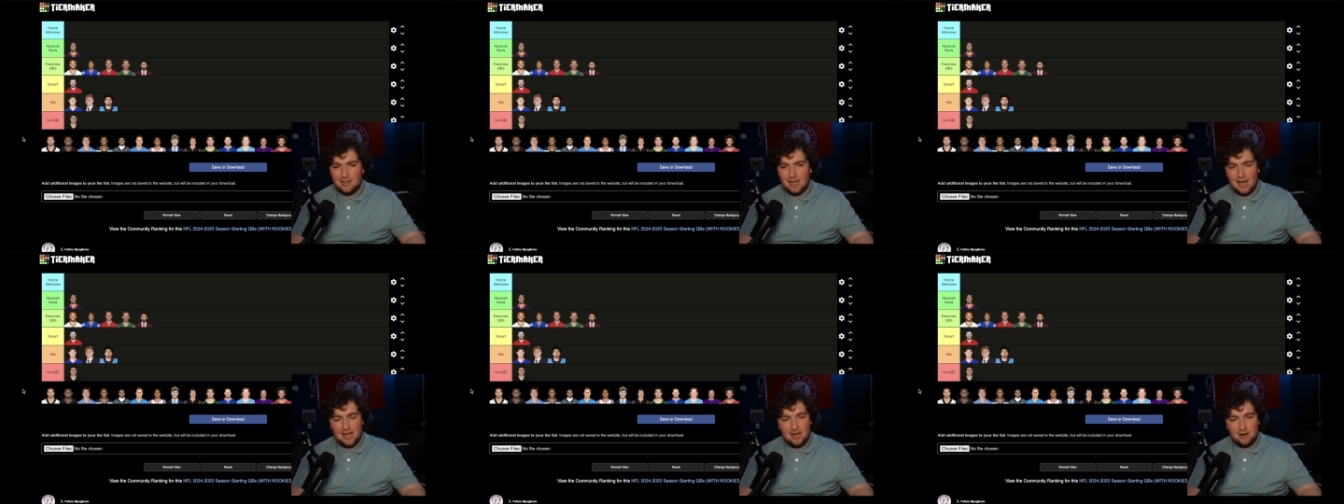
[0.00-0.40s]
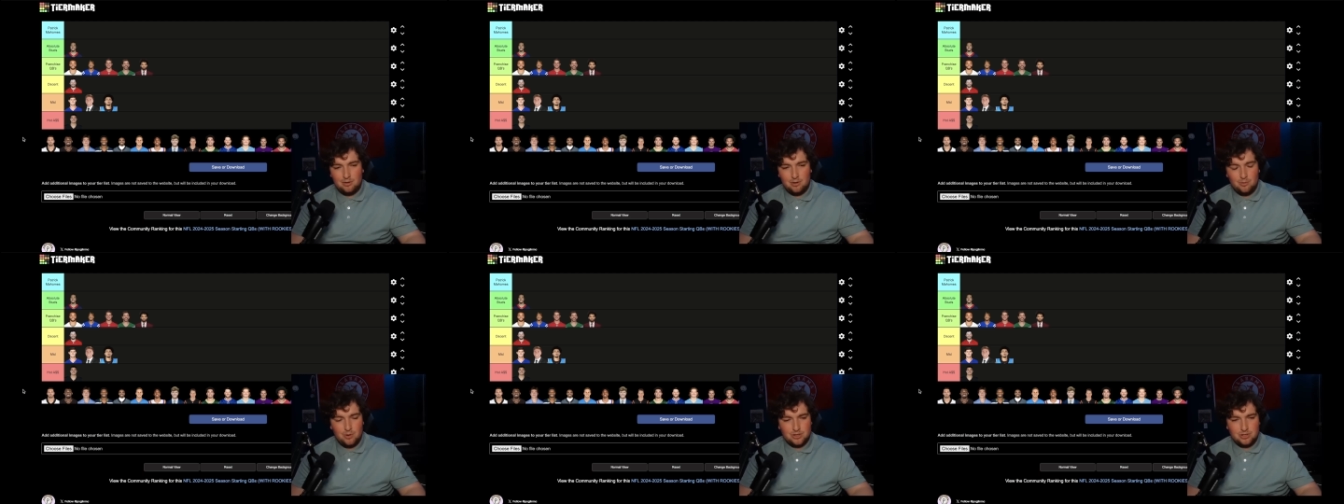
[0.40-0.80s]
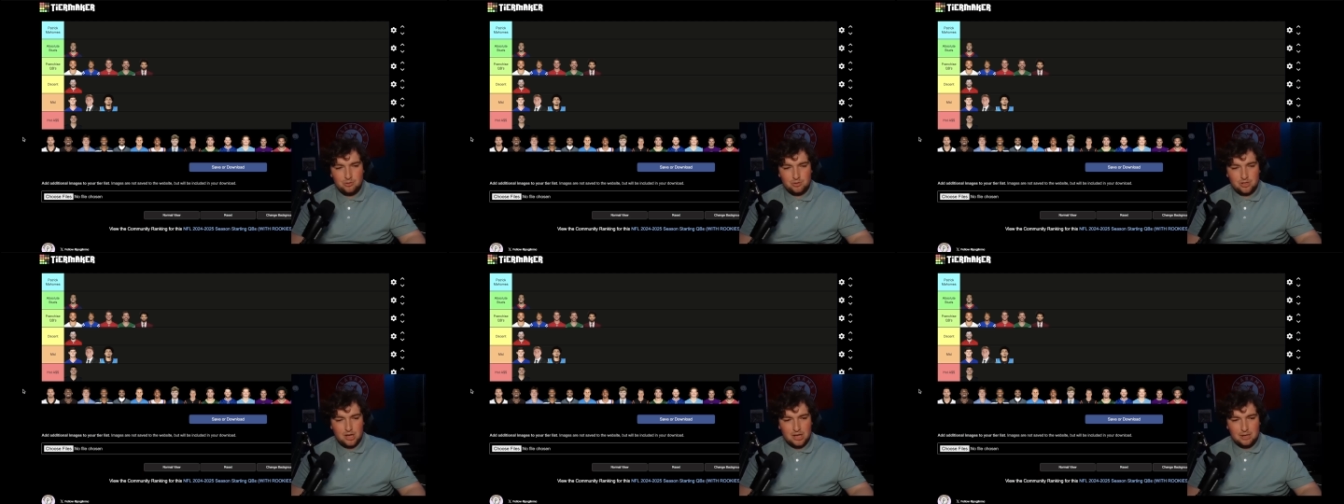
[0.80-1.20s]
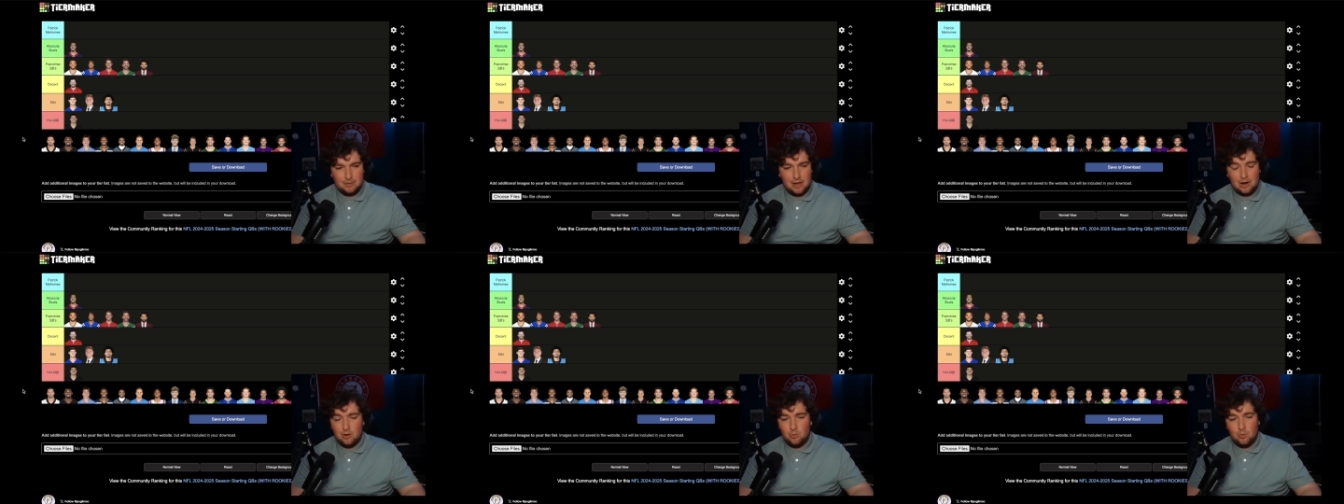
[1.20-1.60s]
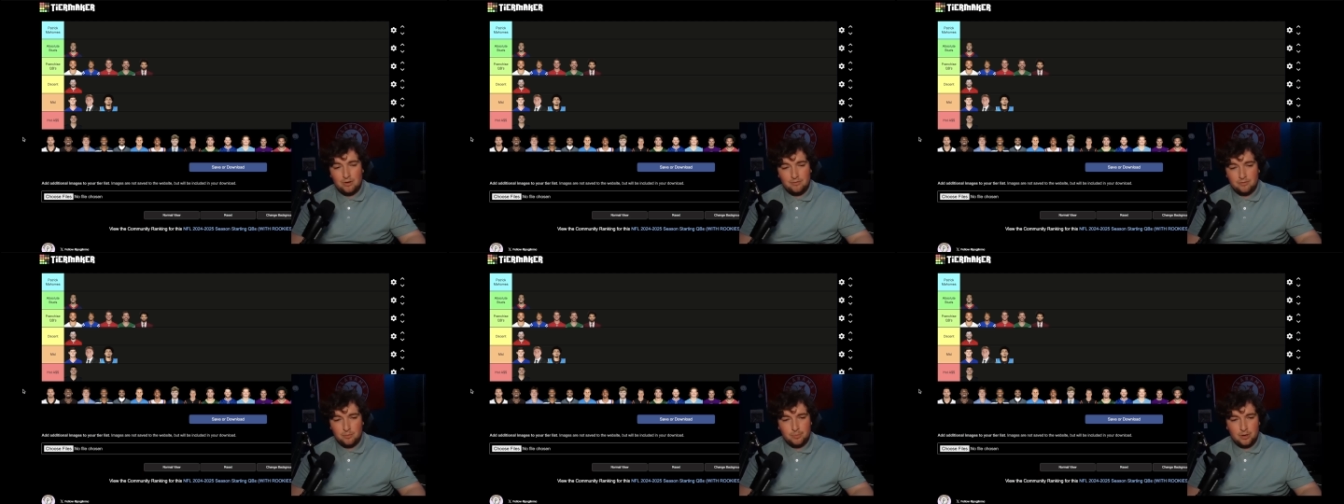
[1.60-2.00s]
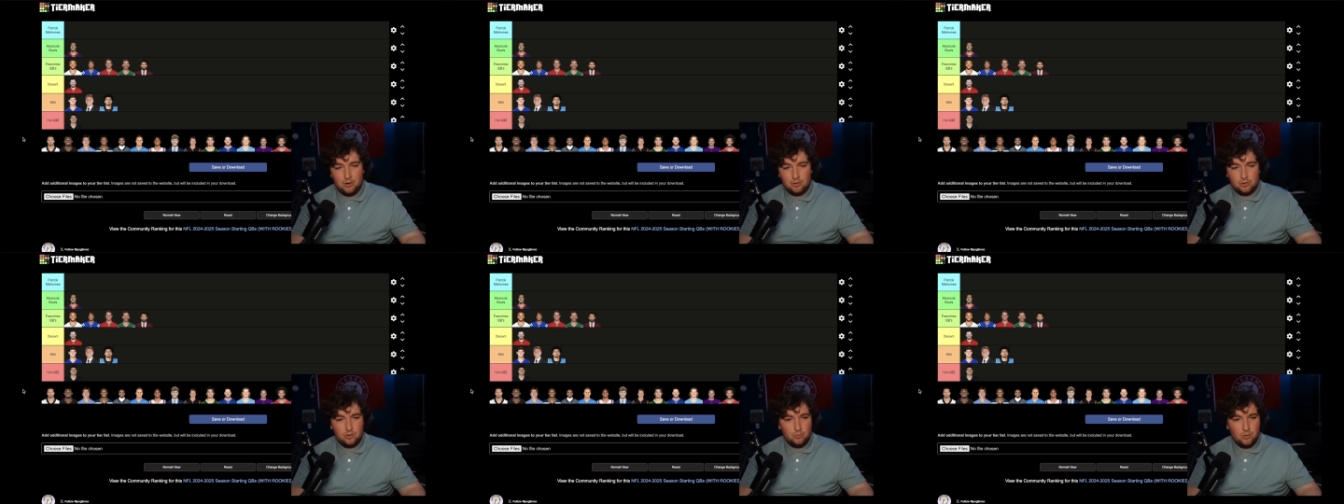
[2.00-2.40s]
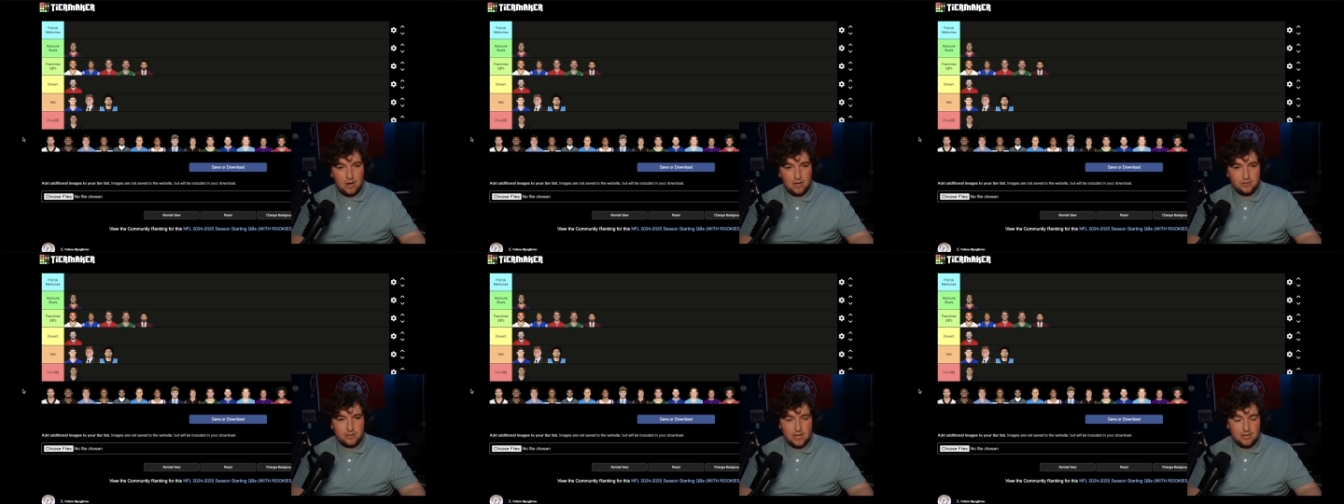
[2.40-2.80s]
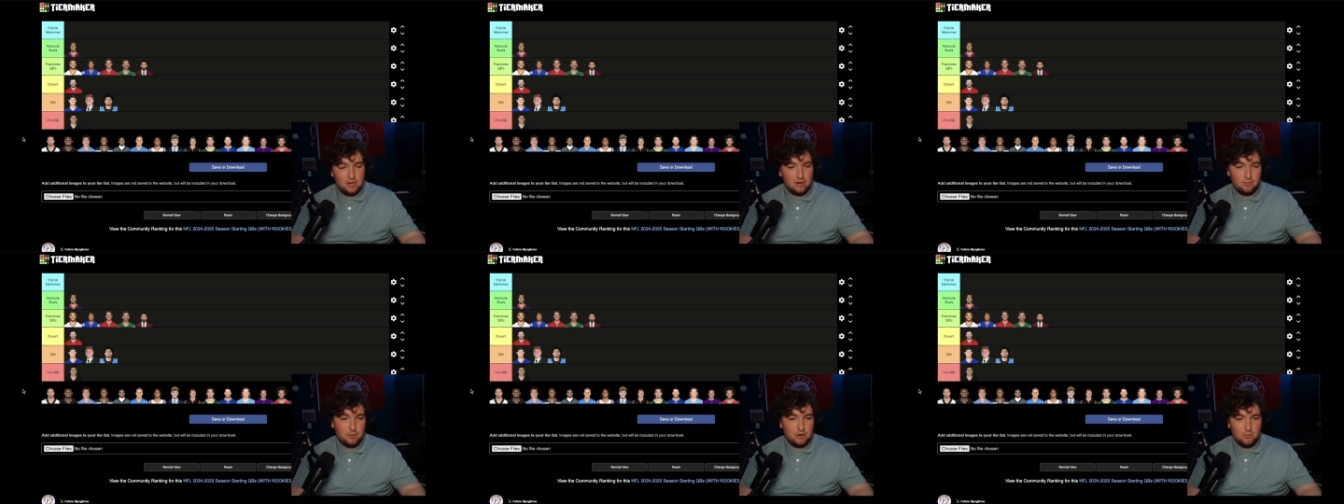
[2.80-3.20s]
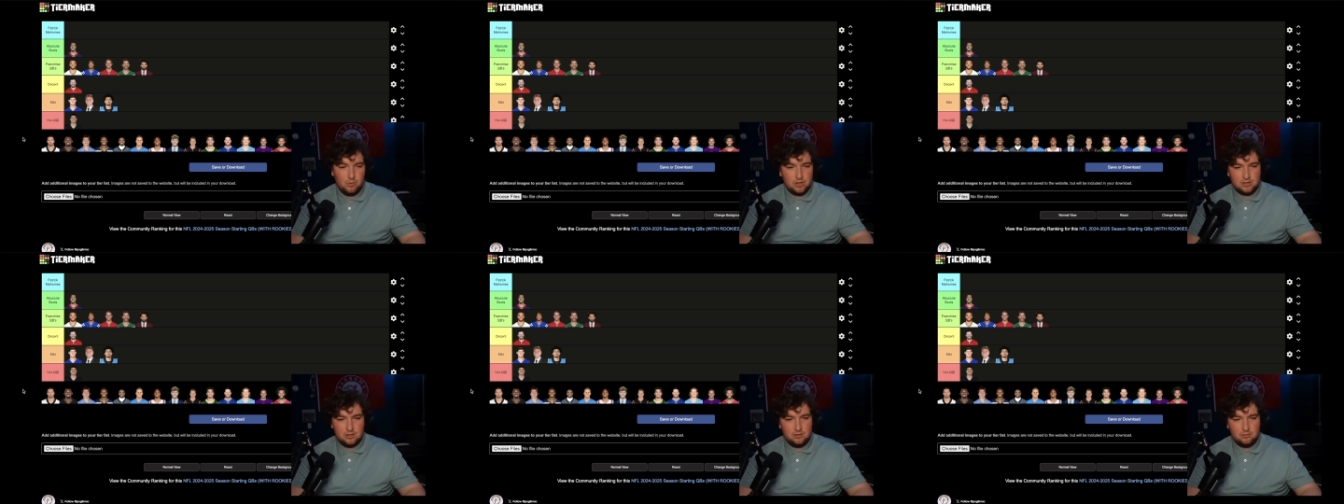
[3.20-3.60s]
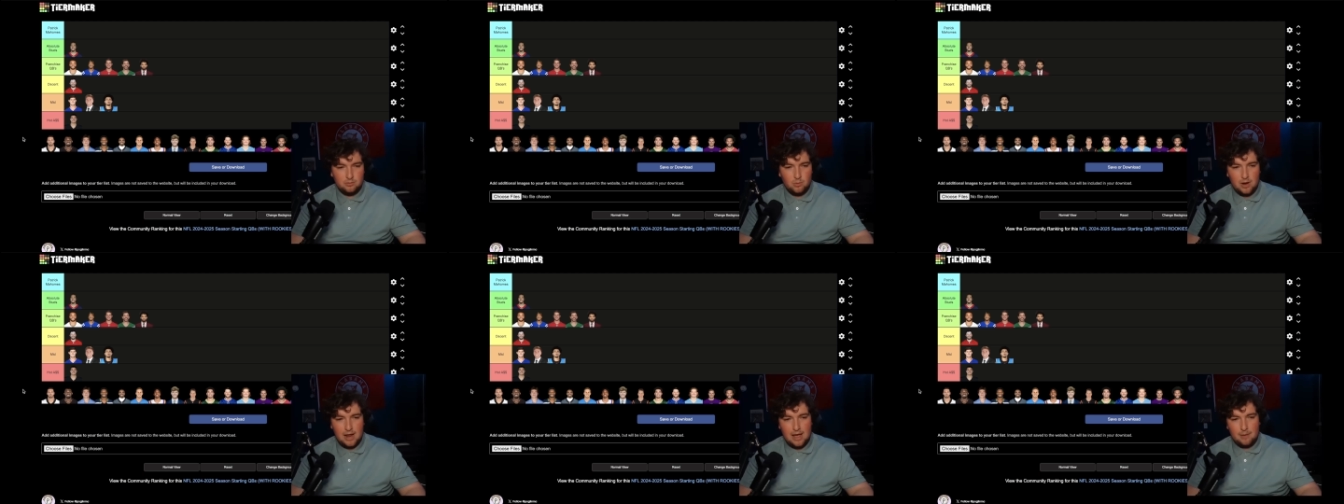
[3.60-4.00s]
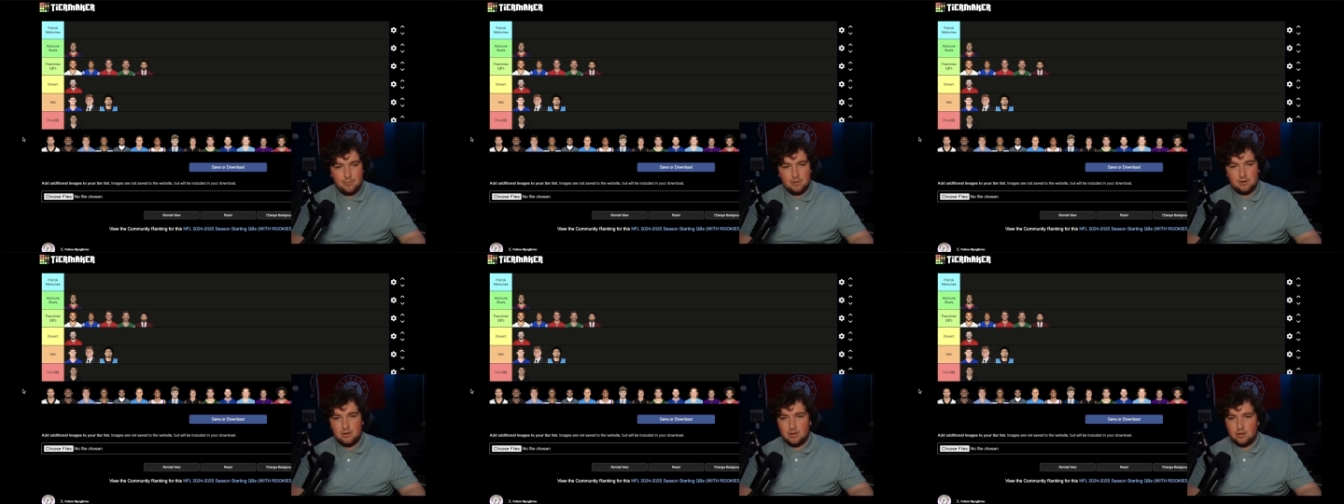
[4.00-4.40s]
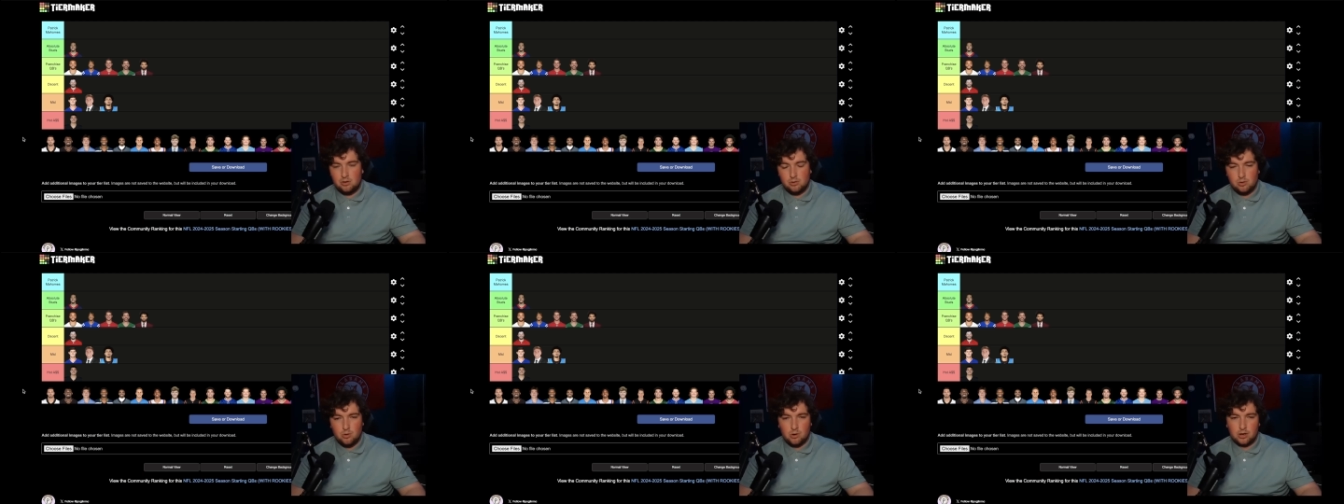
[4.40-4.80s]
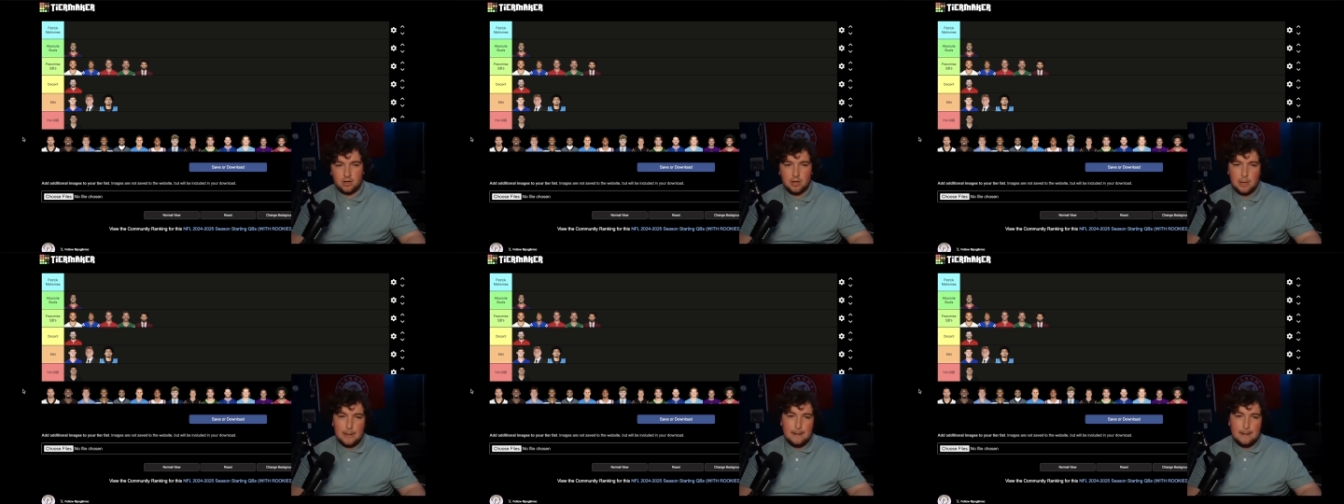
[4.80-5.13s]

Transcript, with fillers: I don't know what you were talking about. I don't know what football you watched that year, but it wasn't what happened in New York.